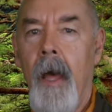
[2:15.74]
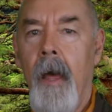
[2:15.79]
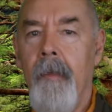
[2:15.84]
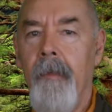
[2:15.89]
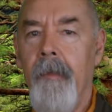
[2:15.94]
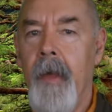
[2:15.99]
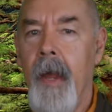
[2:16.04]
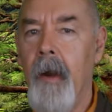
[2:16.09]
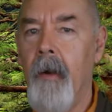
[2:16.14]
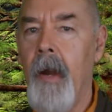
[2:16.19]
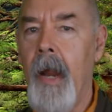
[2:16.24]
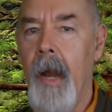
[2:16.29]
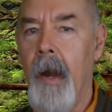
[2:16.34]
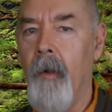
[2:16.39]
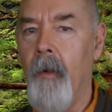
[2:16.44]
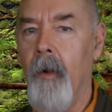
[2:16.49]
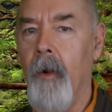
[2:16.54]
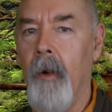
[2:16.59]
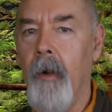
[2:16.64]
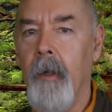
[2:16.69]
Their
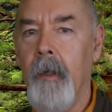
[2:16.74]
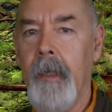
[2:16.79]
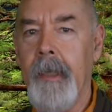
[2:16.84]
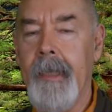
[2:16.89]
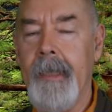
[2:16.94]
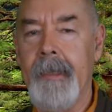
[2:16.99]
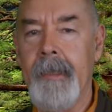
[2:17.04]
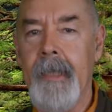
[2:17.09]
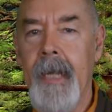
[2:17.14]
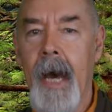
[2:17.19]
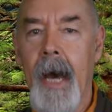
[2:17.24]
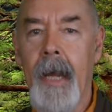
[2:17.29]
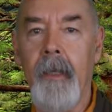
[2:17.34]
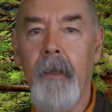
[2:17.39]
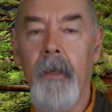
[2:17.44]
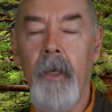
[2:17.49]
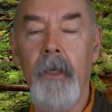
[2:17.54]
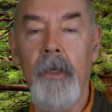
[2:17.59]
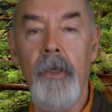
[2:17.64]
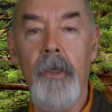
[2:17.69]
error is not
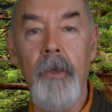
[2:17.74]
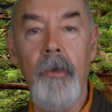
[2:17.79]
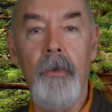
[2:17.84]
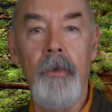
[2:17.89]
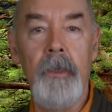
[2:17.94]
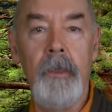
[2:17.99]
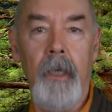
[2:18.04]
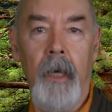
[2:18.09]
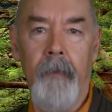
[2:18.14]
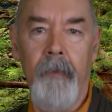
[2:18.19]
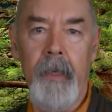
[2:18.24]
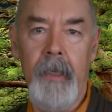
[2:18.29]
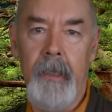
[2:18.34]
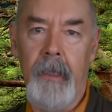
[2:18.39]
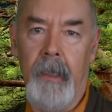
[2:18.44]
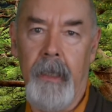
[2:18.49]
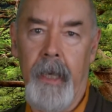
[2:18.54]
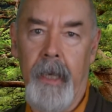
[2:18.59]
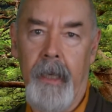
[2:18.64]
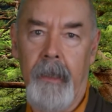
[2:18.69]
in the use of
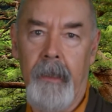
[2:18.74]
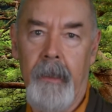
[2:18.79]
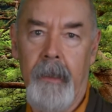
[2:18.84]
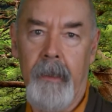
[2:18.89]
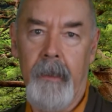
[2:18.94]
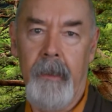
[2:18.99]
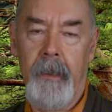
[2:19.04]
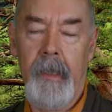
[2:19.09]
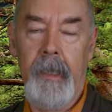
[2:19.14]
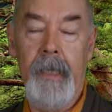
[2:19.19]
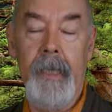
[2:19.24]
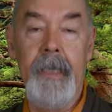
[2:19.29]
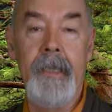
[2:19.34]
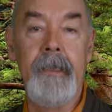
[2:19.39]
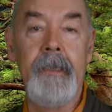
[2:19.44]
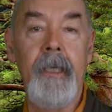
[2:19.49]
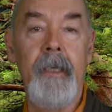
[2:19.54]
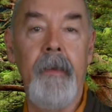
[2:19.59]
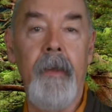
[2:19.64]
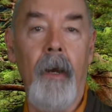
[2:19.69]
intellect, it
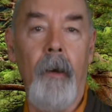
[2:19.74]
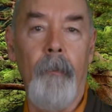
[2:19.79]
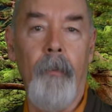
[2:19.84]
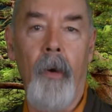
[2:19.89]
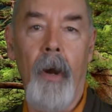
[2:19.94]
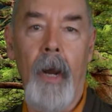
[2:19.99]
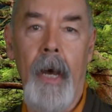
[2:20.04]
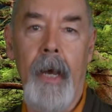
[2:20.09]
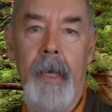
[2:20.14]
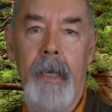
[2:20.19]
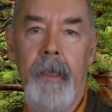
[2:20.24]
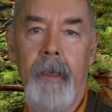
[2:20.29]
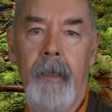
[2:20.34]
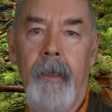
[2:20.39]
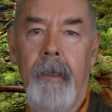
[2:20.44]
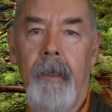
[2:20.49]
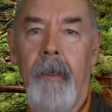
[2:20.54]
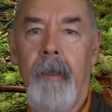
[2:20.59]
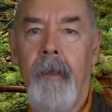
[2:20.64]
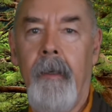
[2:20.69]
is in their pride.
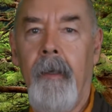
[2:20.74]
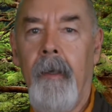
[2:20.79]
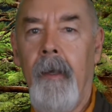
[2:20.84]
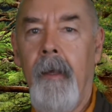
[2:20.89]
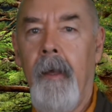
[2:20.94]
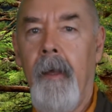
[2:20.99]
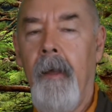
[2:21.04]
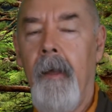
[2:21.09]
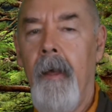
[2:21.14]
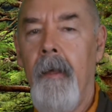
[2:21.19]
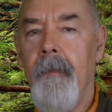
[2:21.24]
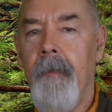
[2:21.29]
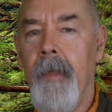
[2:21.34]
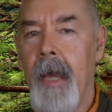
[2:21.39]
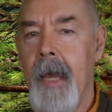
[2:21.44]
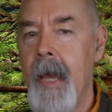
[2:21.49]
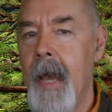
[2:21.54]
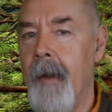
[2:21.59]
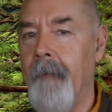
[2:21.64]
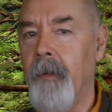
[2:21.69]

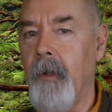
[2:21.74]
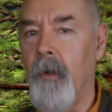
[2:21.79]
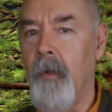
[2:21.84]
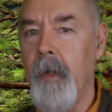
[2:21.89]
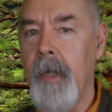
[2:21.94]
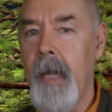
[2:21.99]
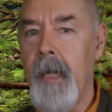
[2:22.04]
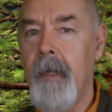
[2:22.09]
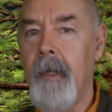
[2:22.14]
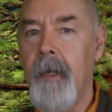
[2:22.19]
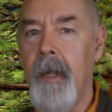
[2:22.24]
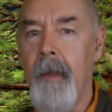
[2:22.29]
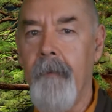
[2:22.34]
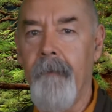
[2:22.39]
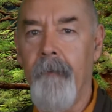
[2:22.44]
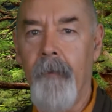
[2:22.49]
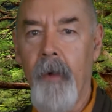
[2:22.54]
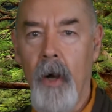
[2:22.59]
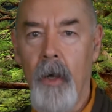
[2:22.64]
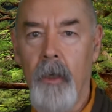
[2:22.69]
They have created a
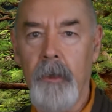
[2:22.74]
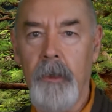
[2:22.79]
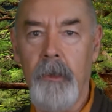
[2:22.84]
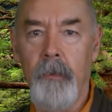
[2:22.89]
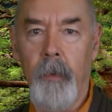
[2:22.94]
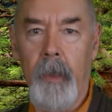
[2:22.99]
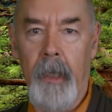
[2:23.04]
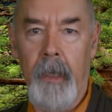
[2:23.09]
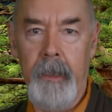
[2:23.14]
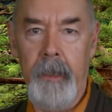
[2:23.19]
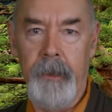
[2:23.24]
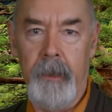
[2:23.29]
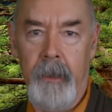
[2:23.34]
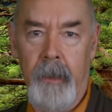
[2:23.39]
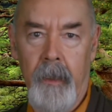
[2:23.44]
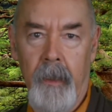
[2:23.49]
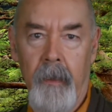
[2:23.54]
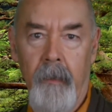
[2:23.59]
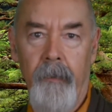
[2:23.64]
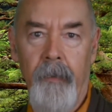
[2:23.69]
false
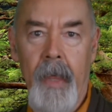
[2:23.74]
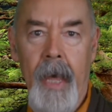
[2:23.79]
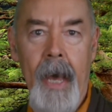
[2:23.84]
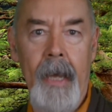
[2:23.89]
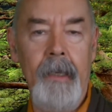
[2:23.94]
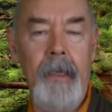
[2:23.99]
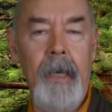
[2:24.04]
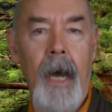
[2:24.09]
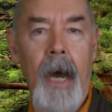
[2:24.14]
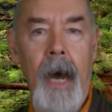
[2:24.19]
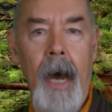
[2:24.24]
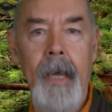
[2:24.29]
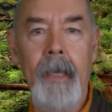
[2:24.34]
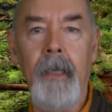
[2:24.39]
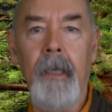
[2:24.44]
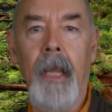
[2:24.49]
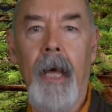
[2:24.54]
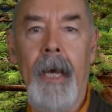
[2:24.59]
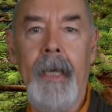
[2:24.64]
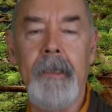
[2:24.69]
religion that
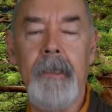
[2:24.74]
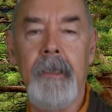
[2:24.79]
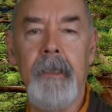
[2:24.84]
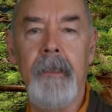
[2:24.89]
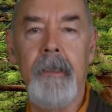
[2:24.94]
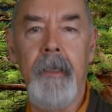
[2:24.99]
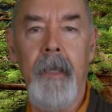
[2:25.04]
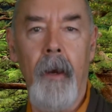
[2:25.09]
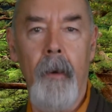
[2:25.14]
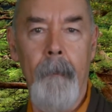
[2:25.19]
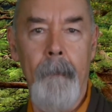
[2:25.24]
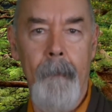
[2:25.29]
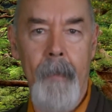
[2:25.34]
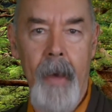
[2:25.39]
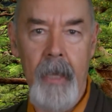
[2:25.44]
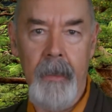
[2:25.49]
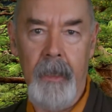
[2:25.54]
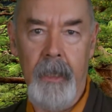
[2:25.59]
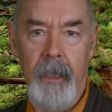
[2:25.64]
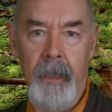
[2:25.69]
idolizes their
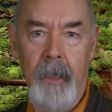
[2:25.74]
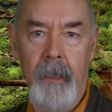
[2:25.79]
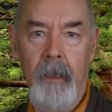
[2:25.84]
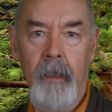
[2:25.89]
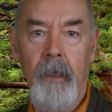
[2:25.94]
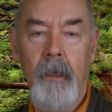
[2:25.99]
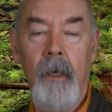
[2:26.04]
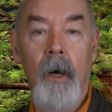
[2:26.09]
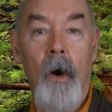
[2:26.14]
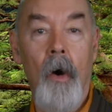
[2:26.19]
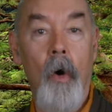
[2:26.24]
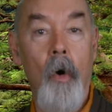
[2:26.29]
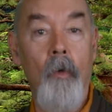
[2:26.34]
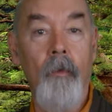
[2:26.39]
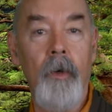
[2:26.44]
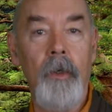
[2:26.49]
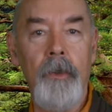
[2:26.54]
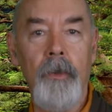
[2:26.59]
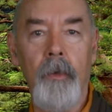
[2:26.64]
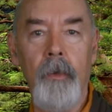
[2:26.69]
method
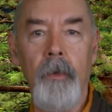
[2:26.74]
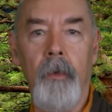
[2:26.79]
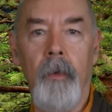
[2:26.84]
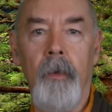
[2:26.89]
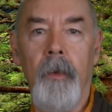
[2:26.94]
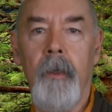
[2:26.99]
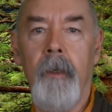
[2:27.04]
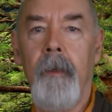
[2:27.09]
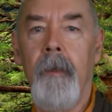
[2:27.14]
over truth.